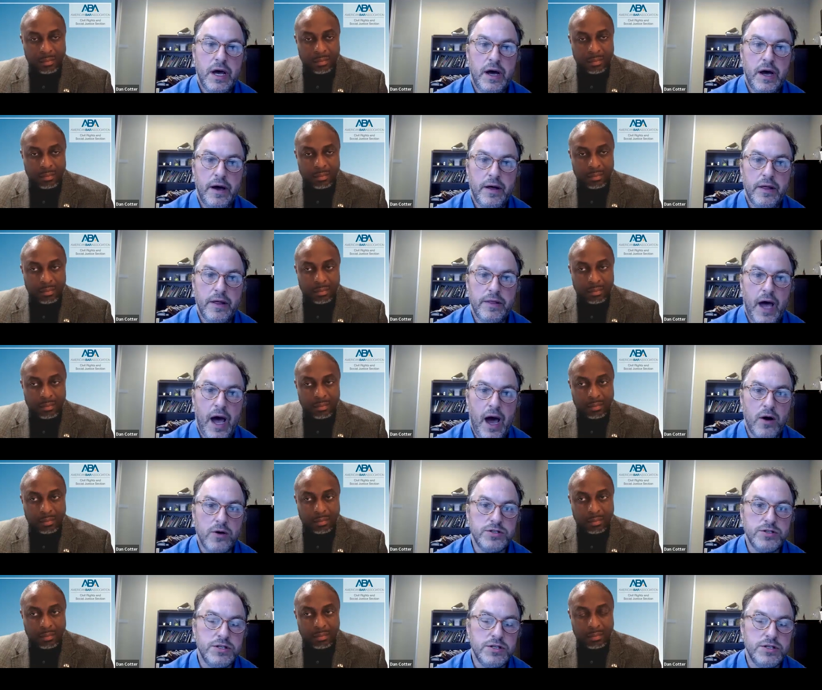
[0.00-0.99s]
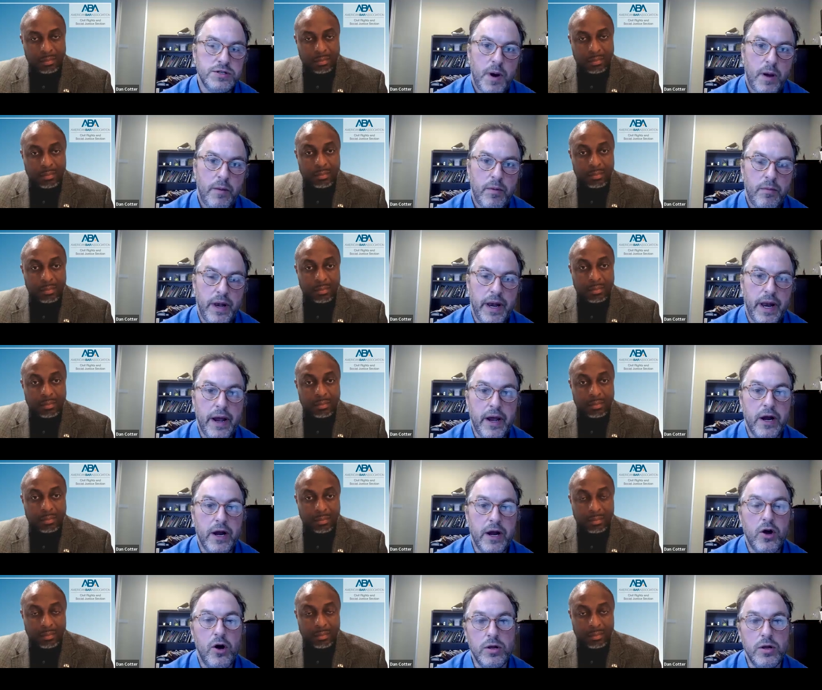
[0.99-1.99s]
Speaker 1: Uh, the House is probably not
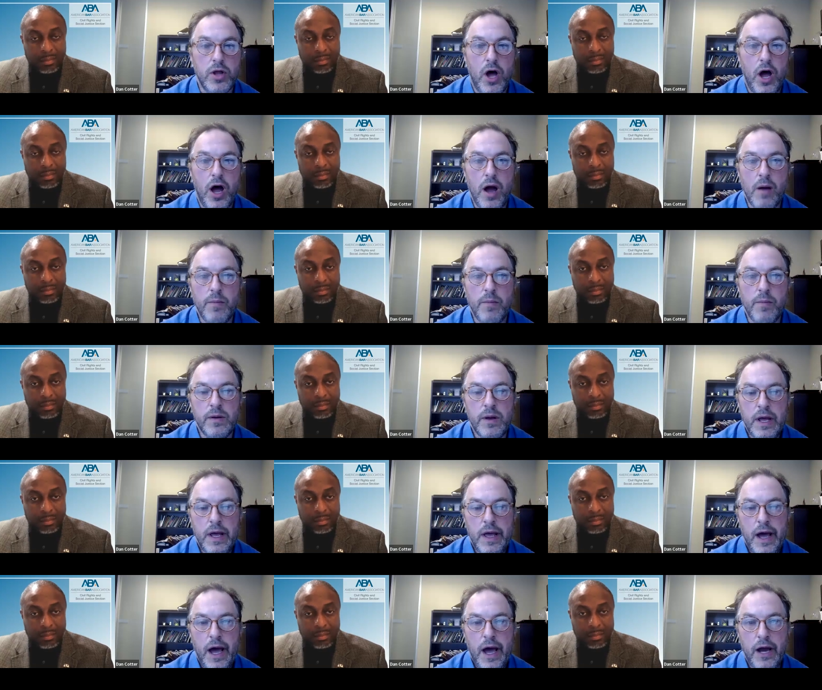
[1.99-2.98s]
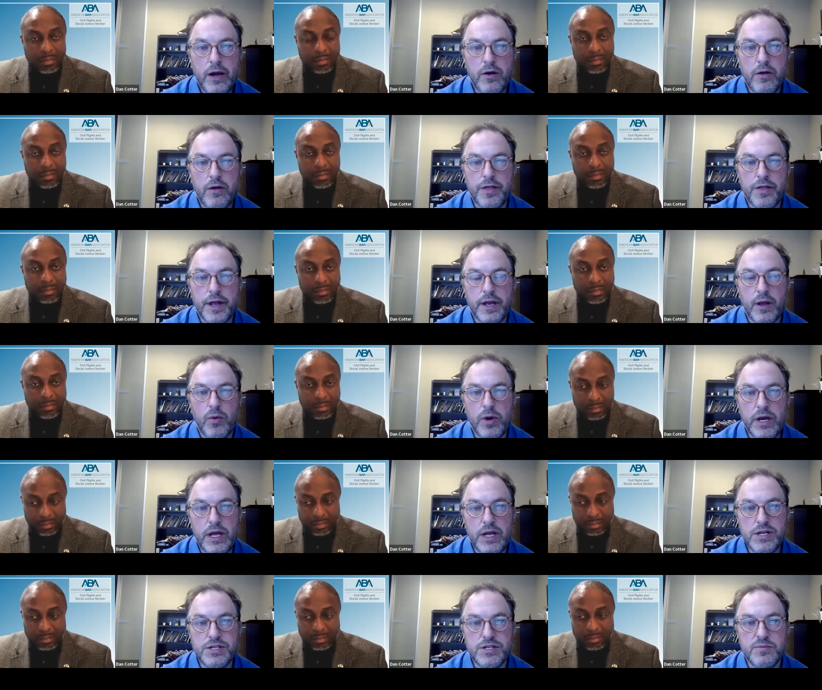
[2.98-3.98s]
going to go along, but I do think that we
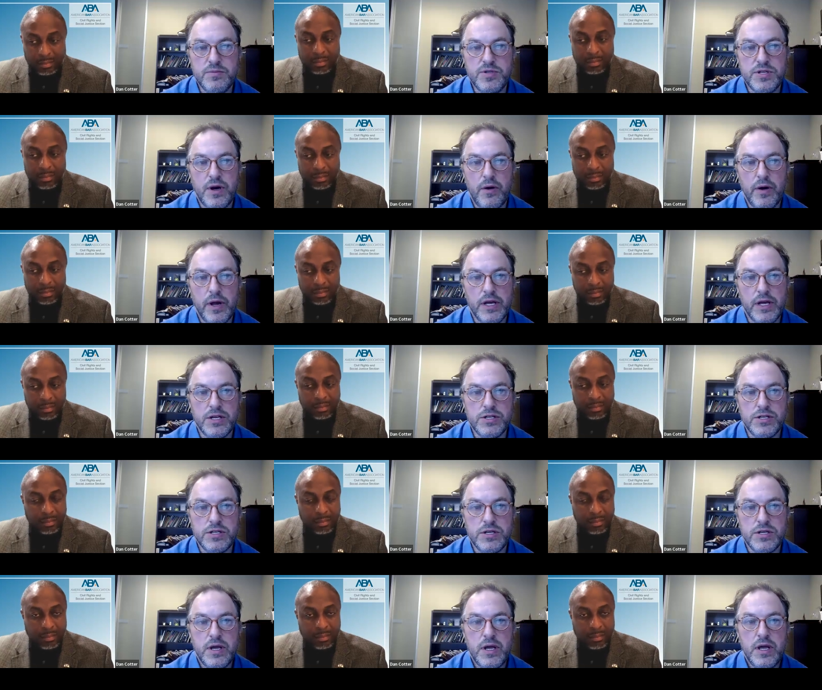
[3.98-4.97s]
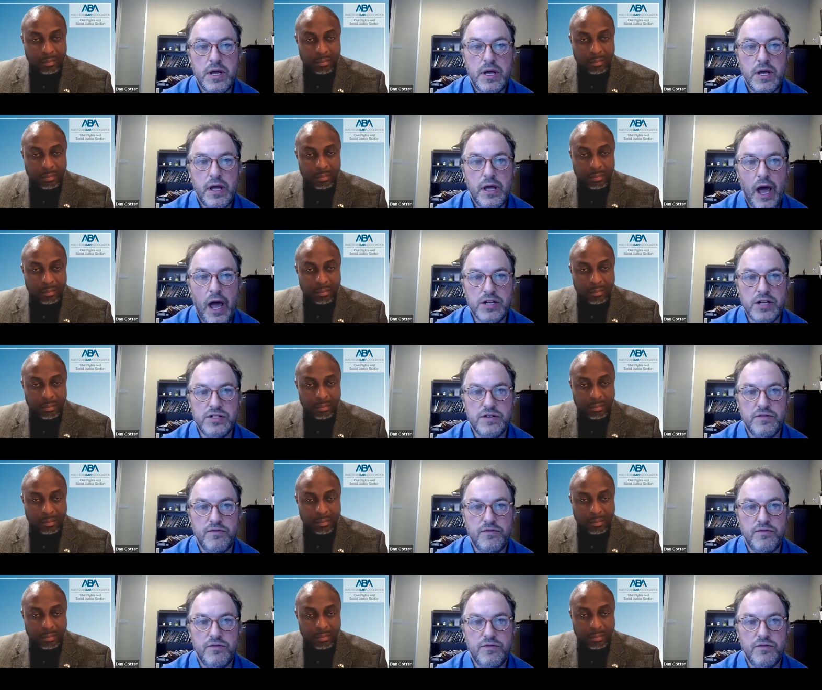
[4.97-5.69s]
need some serious kinds